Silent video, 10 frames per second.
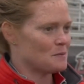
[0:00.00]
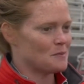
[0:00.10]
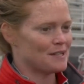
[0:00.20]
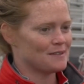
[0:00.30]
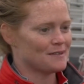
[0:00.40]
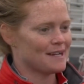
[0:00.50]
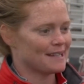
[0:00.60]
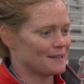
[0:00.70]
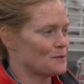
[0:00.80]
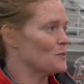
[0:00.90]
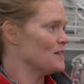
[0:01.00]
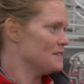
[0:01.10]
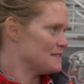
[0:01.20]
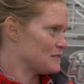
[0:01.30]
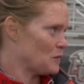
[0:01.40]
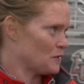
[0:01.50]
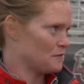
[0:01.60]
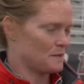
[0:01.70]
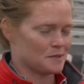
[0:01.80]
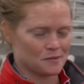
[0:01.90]
But when they're not getting the wins, it's hard
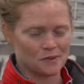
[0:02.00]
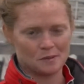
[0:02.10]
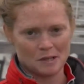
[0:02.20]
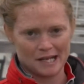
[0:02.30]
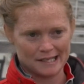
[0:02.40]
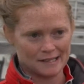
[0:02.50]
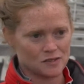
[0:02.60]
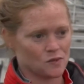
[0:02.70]
for them to really buy in.